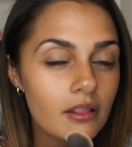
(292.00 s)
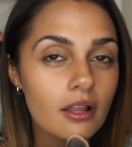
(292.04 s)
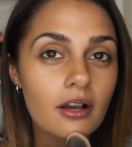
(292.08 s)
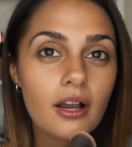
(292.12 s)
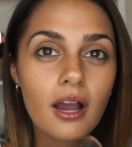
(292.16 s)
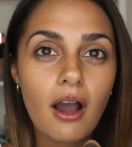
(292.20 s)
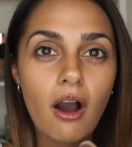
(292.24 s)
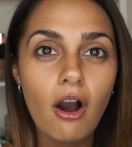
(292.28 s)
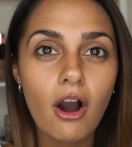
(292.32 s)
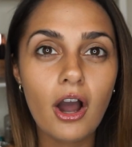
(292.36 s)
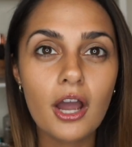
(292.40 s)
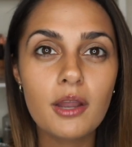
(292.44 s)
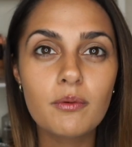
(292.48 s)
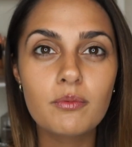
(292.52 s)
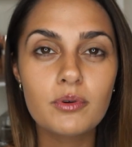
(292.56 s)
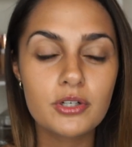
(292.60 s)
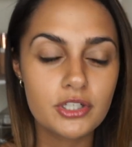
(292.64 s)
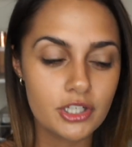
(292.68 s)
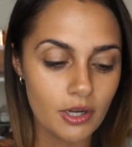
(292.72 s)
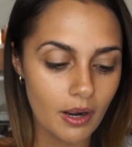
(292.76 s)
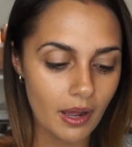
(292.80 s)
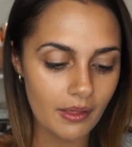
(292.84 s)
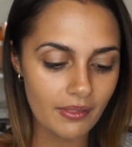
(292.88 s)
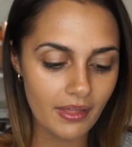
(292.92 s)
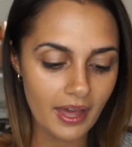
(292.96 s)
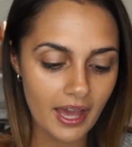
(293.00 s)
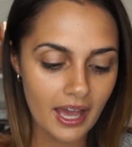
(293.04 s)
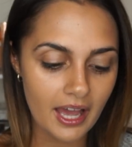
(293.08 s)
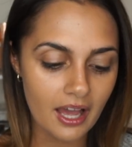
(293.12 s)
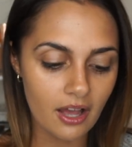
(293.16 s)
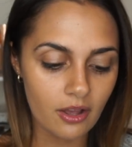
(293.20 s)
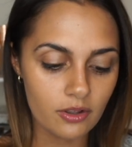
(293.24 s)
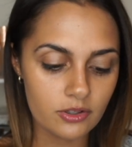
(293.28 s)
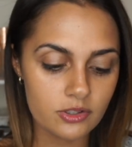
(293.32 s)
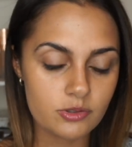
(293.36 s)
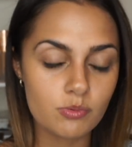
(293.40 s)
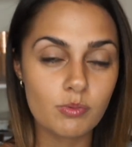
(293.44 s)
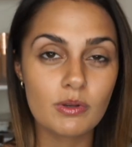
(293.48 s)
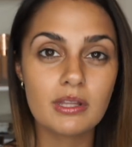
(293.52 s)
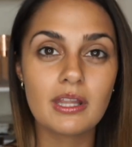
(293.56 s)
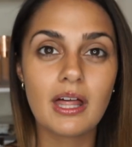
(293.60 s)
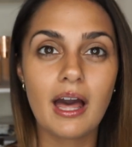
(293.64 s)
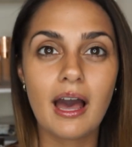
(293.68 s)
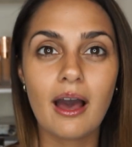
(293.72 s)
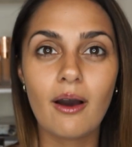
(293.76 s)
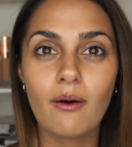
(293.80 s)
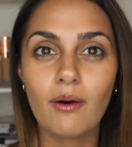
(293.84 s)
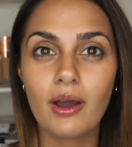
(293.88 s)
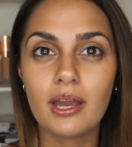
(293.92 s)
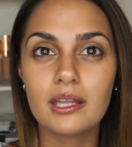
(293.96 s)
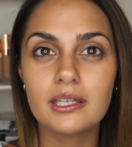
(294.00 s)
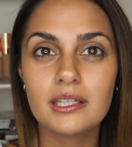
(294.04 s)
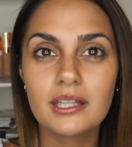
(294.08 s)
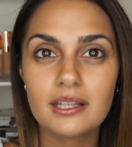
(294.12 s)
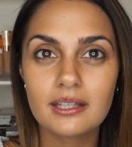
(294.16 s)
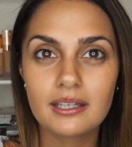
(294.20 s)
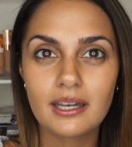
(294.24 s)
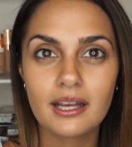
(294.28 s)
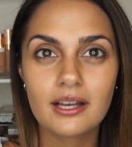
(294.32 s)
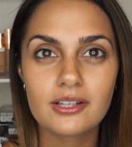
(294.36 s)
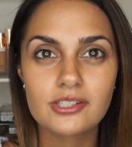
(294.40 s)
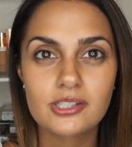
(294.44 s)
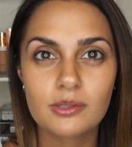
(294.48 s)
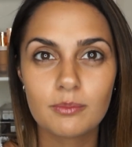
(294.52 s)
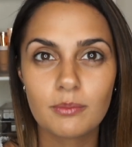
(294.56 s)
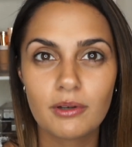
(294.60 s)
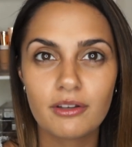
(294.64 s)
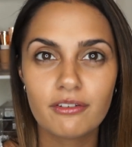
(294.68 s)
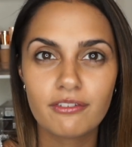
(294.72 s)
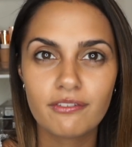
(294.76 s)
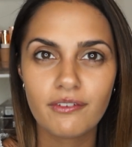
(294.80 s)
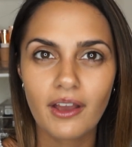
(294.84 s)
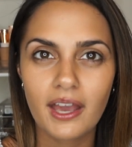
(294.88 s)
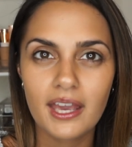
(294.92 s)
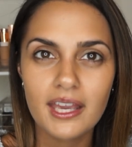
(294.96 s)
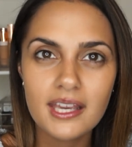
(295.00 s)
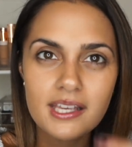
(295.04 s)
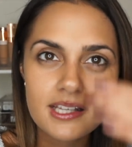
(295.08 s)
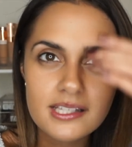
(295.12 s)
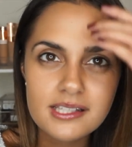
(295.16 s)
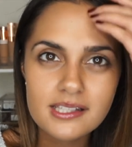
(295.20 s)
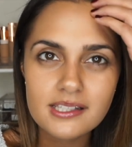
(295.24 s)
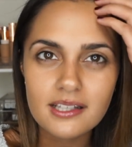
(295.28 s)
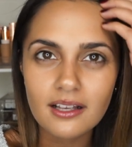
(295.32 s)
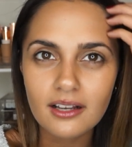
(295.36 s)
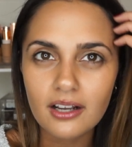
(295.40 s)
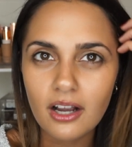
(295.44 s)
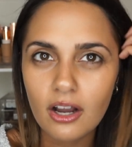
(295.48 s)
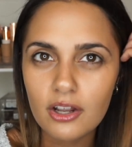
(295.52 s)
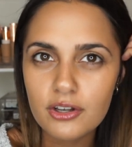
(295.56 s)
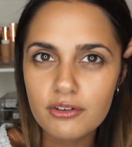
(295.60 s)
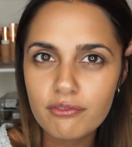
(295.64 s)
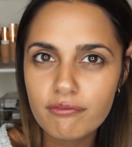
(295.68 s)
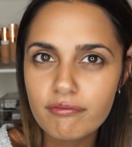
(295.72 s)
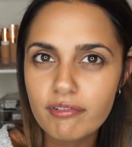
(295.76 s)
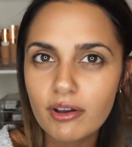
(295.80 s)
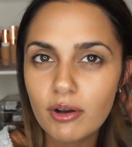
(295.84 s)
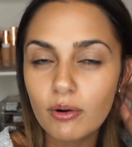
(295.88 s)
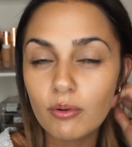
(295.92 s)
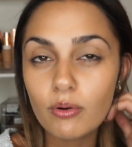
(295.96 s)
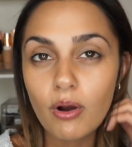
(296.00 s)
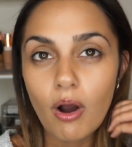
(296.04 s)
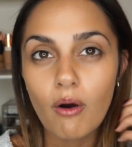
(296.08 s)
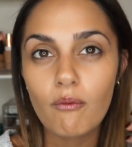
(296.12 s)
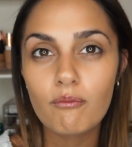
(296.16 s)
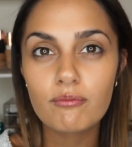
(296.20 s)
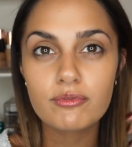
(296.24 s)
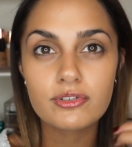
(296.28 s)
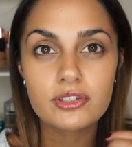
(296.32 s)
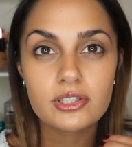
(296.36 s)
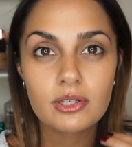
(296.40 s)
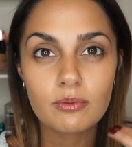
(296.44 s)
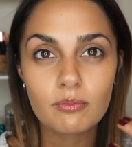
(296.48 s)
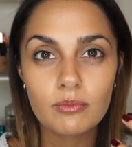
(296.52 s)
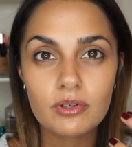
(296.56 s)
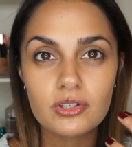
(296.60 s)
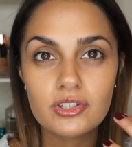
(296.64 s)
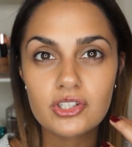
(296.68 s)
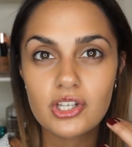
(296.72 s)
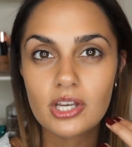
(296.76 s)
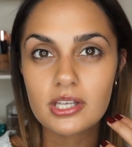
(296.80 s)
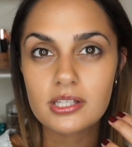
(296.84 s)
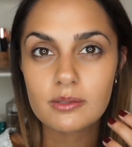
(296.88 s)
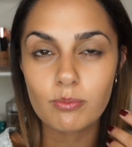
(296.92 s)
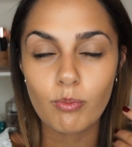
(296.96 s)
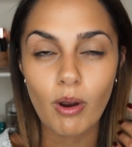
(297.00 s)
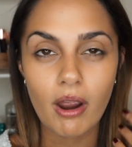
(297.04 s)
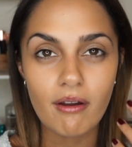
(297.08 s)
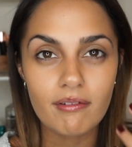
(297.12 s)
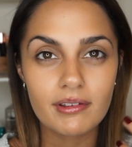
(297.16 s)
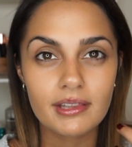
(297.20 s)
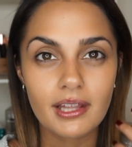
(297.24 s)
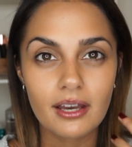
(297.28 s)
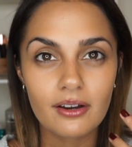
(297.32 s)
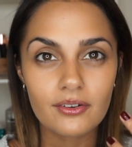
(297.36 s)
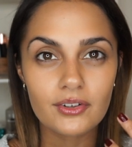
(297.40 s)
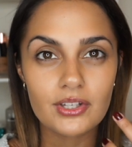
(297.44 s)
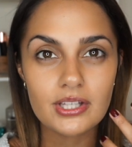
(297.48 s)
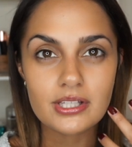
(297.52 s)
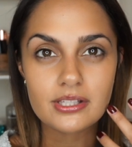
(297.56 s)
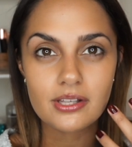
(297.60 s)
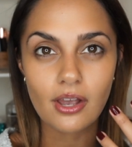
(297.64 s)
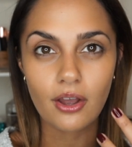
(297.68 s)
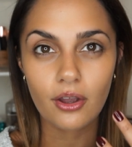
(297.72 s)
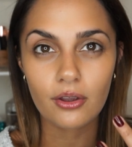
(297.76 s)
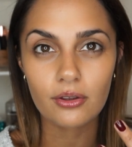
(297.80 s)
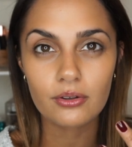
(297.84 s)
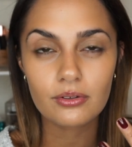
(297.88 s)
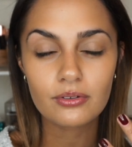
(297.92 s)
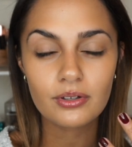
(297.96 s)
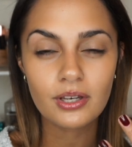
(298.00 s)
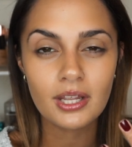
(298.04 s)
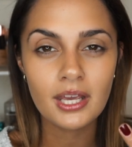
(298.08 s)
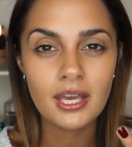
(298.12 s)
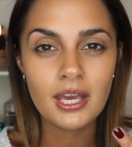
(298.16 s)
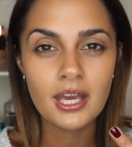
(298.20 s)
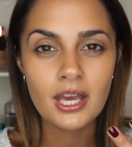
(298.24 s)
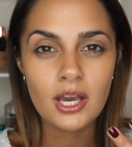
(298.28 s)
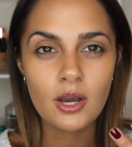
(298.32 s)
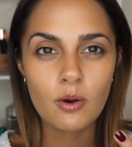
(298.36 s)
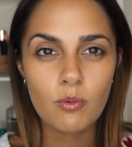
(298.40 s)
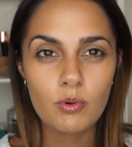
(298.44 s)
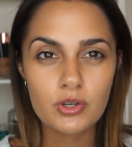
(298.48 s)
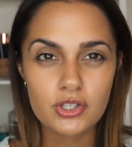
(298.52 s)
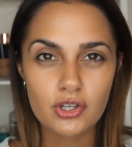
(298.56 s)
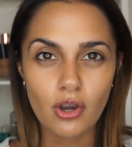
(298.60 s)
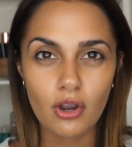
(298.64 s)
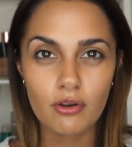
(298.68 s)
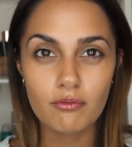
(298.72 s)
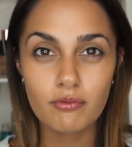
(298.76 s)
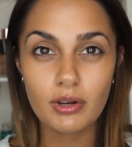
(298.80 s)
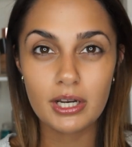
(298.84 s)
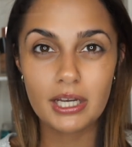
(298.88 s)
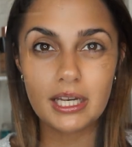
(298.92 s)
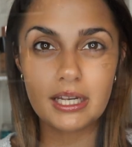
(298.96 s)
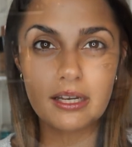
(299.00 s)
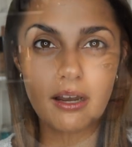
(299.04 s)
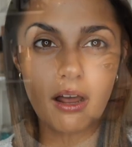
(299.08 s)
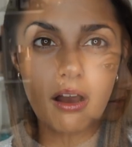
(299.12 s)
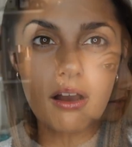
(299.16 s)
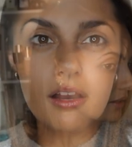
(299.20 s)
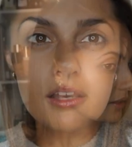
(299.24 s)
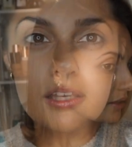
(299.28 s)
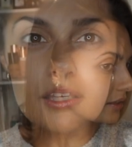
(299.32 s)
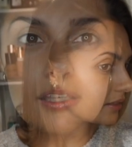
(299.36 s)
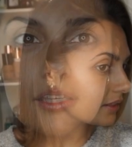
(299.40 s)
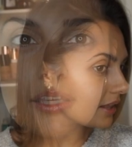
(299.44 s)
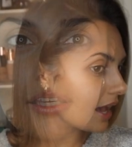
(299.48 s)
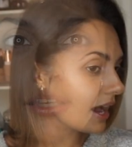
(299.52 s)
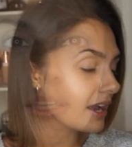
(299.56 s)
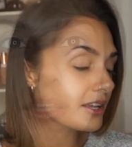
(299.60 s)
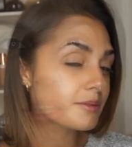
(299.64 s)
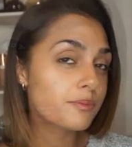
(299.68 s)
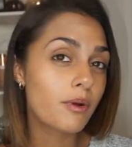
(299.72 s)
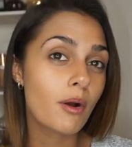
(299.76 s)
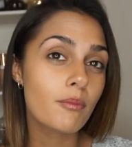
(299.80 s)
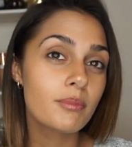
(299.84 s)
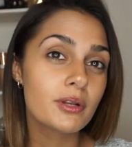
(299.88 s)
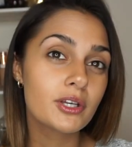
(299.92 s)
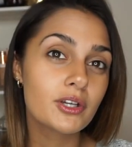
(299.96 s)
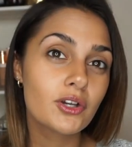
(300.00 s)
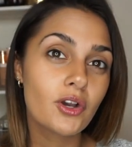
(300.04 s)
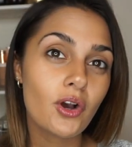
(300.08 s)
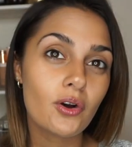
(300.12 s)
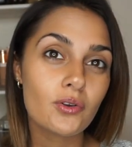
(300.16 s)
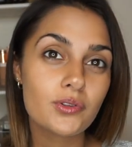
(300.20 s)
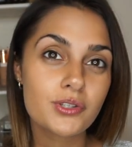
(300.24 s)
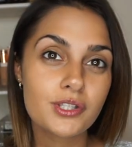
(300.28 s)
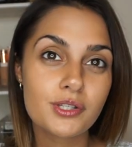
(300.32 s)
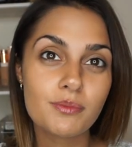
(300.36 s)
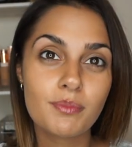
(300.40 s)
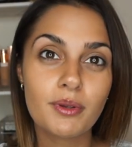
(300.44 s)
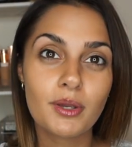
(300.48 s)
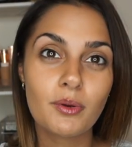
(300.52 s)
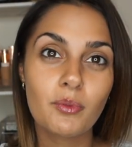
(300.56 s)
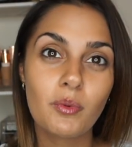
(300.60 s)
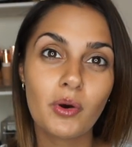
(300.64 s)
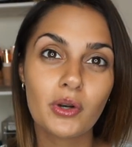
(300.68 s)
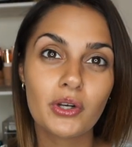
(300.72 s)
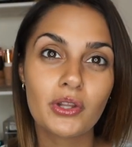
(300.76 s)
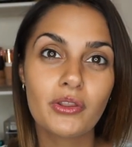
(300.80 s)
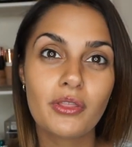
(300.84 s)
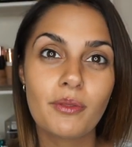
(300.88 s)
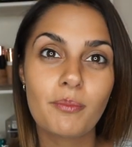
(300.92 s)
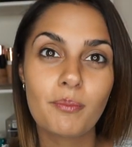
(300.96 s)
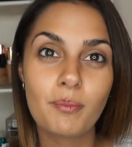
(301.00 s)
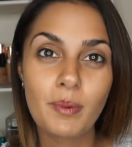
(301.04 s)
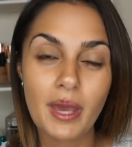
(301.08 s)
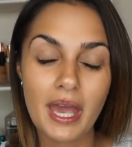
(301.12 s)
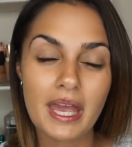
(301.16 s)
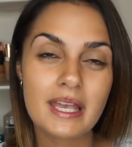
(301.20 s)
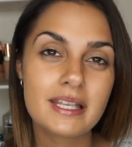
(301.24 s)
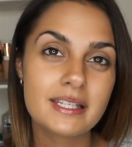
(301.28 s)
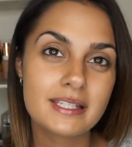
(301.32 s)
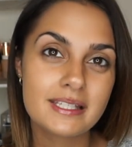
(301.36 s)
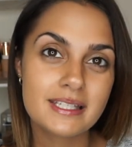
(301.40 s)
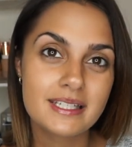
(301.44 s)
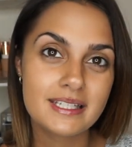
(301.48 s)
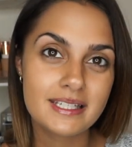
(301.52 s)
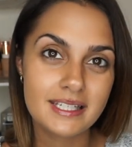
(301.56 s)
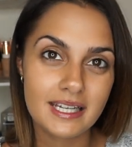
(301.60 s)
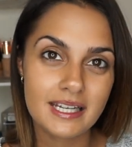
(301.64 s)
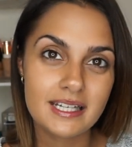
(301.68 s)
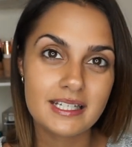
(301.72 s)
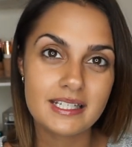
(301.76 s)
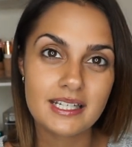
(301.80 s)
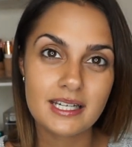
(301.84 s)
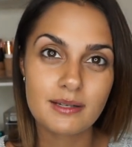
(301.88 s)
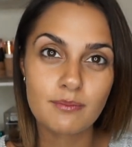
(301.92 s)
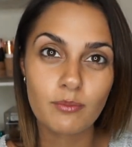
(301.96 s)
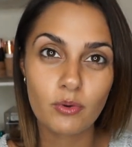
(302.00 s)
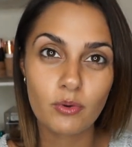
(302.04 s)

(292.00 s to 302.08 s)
Like I would go out the house without anything else on my face. Like I'd feel confident with just wearing that on its own, which I really like. That has probably got to be one of the best tinted